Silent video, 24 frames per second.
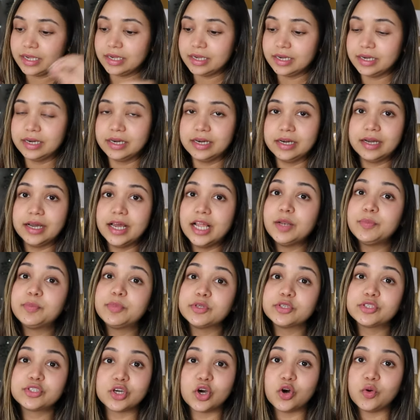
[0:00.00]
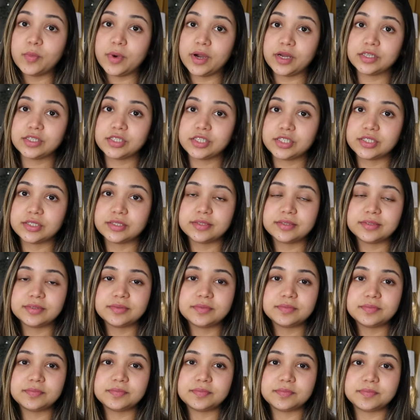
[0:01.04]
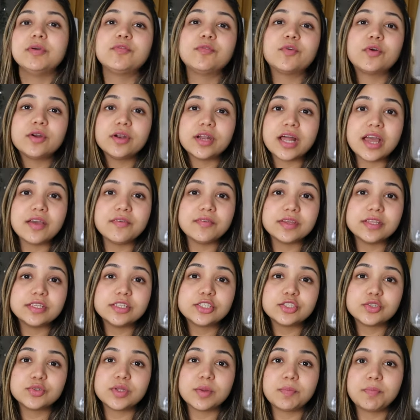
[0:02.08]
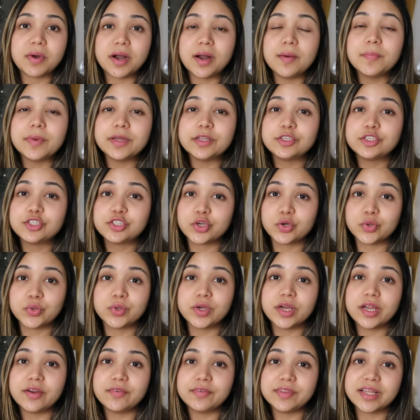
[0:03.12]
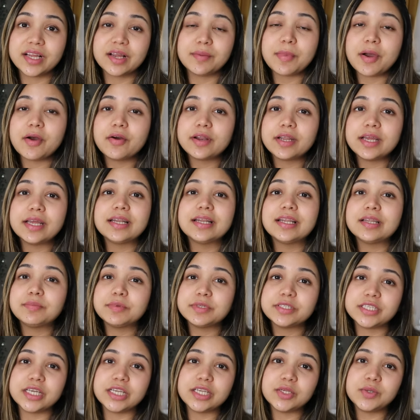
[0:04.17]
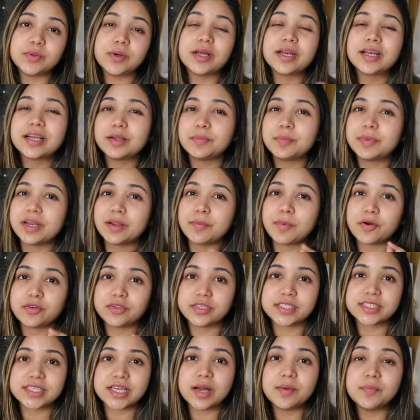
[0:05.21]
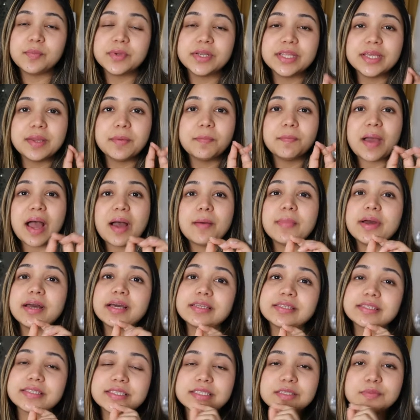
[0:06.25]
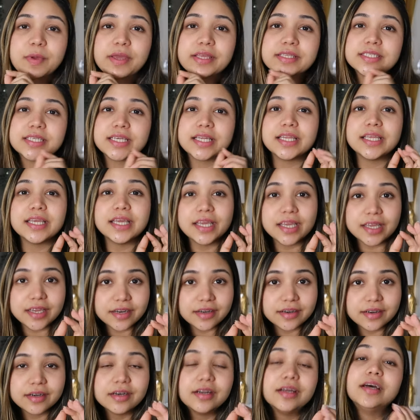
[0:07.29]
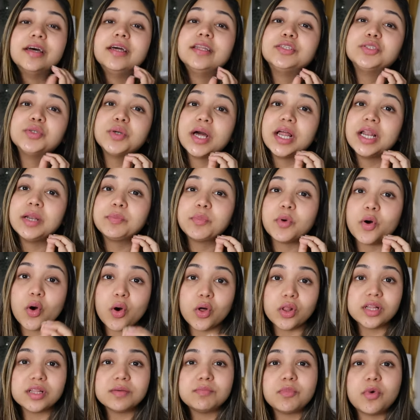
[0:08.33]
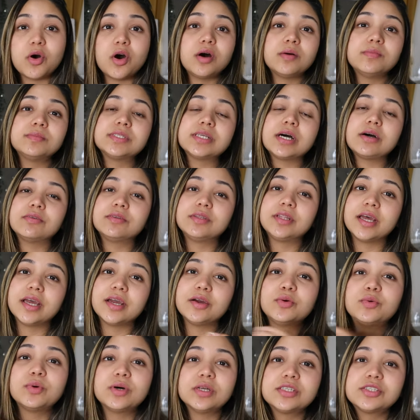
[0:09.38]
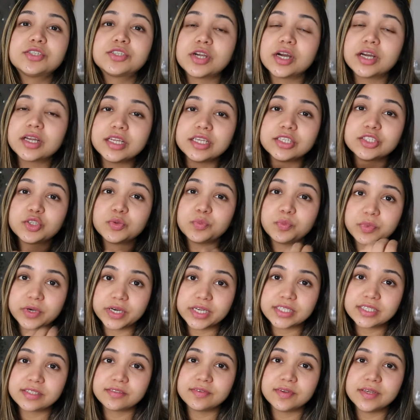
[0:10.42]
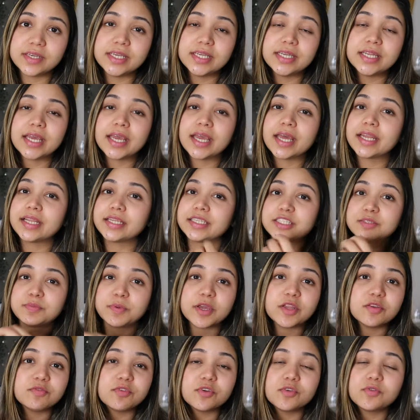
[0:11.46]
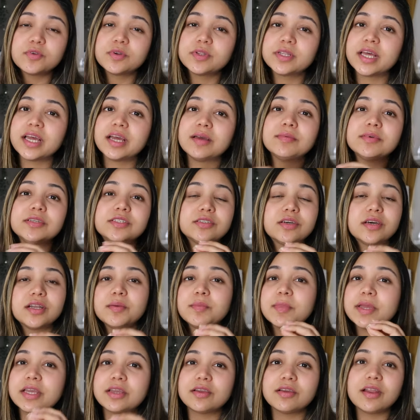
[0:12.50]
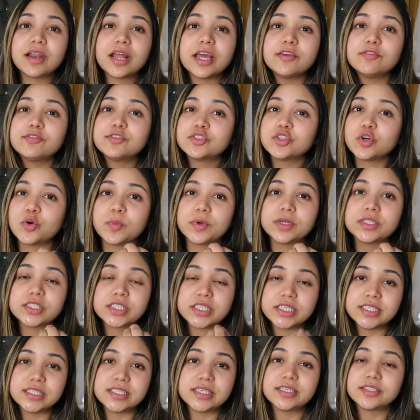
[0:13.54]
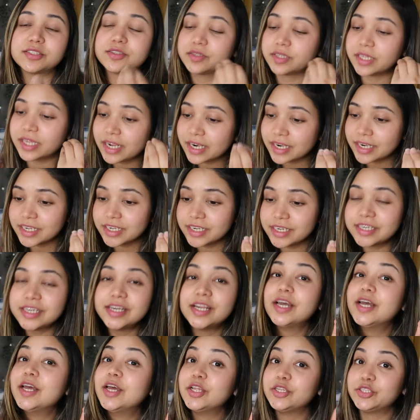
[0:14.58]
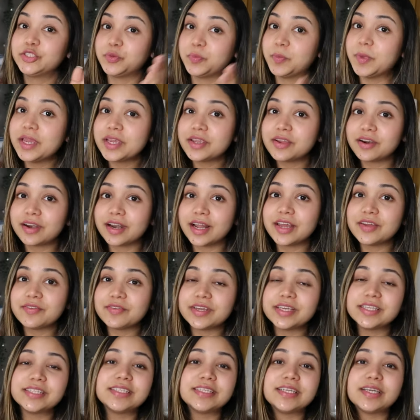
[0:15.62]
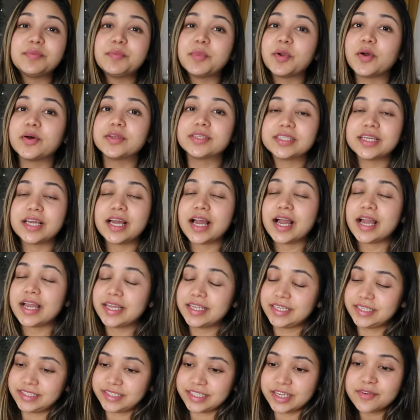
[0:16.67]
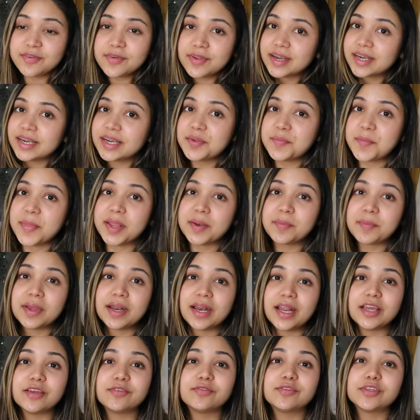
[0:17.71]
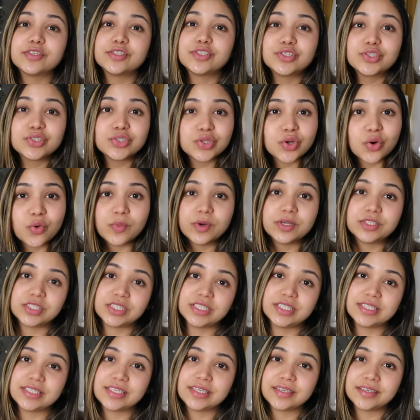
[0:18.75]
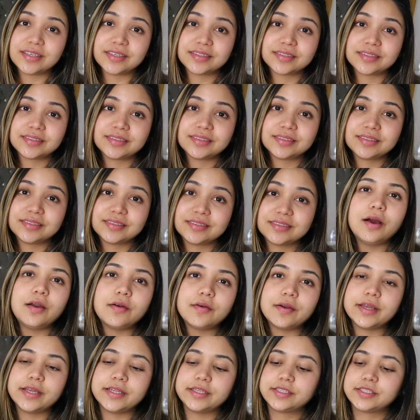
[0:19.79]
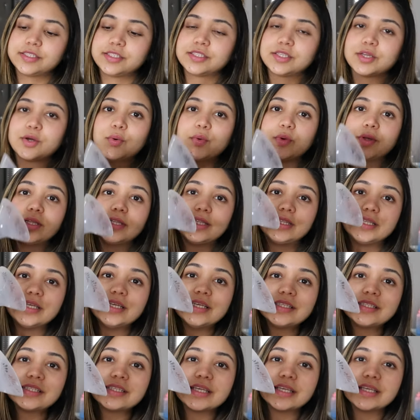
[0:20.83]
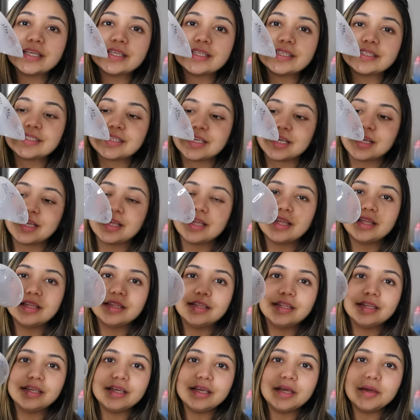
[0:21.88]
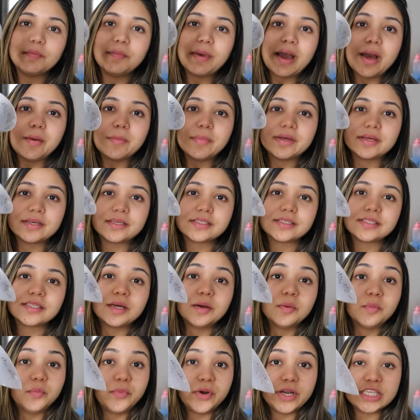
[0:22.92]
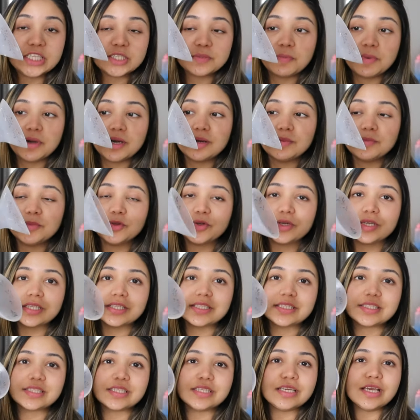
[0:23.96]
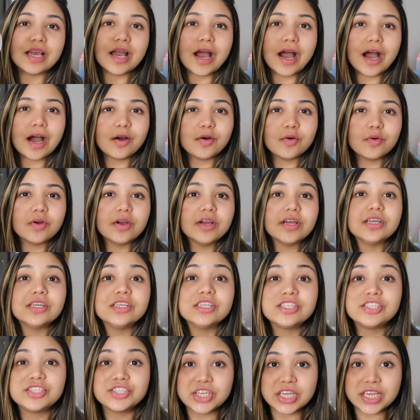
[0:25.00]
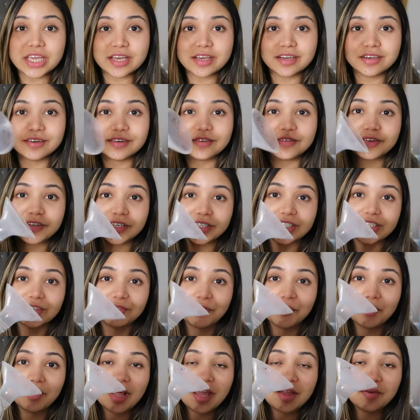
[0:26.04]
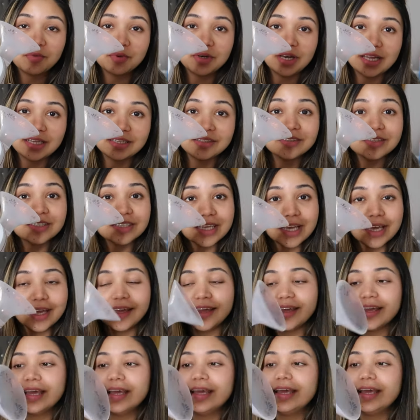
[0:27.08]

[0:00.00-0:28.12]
help you so much. Before I dive into the pump and show you everything about it, let me tell you a little bit about this company. Bammax is basically here to help all the moms out there who are struggling to breastfeed and it's painful for them. It's gonna make your life so much easier. So they are here to make your life easier because it definitely made my life so much easier. Alright, so this is the Bammax breast pump. You can see how chic, first of all, I would like to say.